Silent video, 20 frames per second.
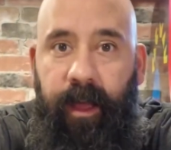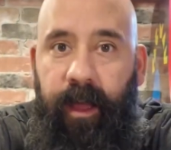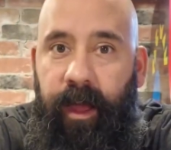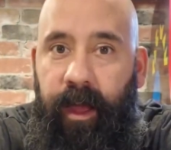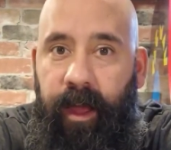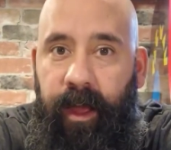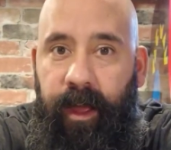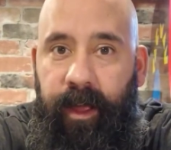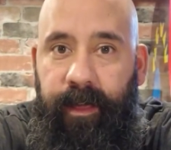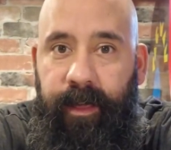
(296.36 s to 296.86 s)

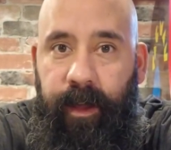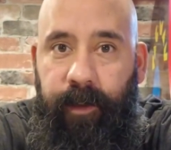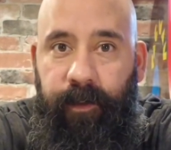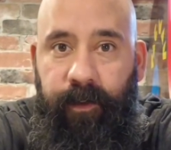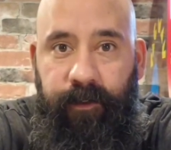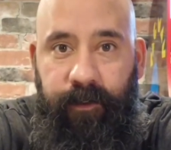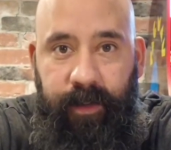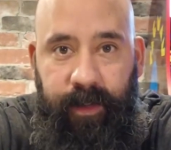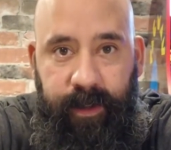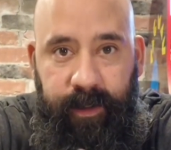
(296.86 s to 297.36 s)
They
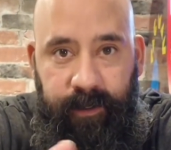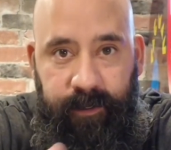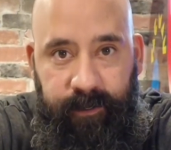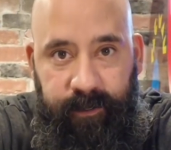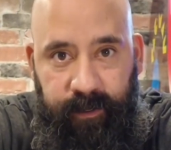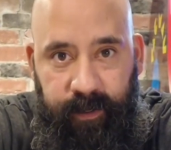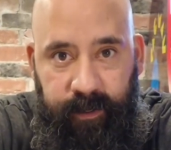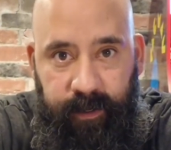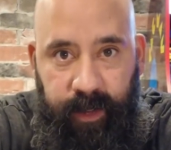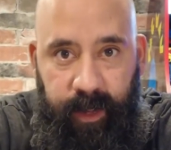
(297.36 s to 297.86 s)
were
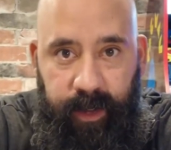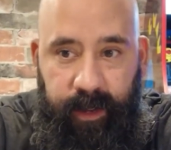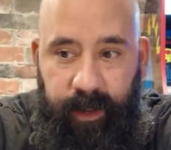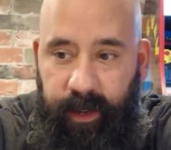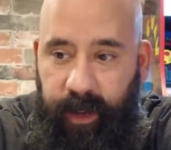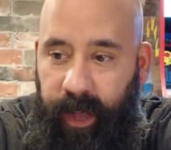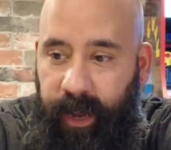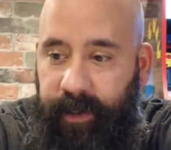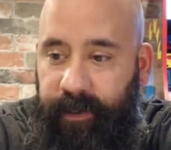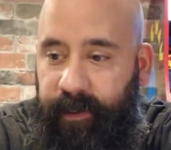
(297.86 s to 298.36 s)
released
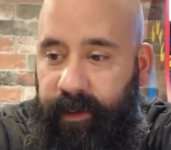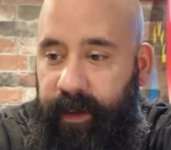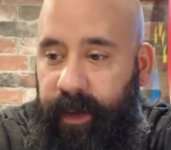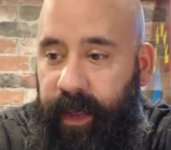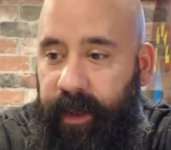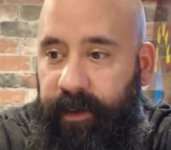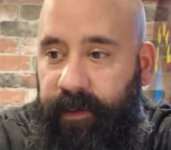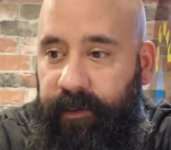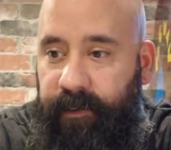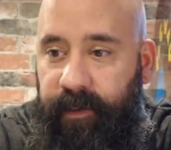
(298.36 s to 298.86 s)
in
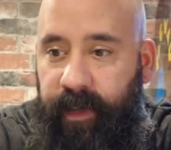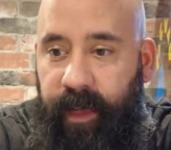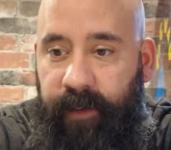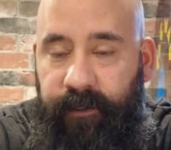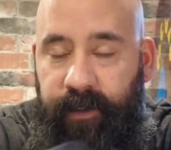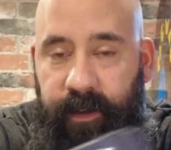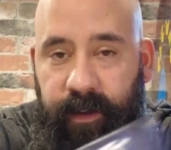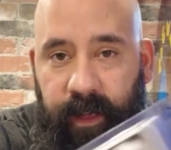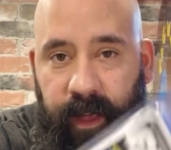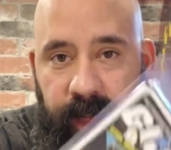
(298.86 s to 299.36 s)

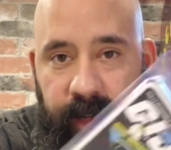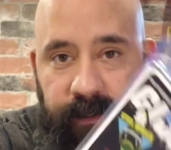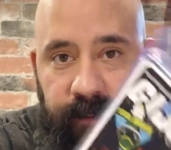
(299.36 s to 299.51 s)
1987. I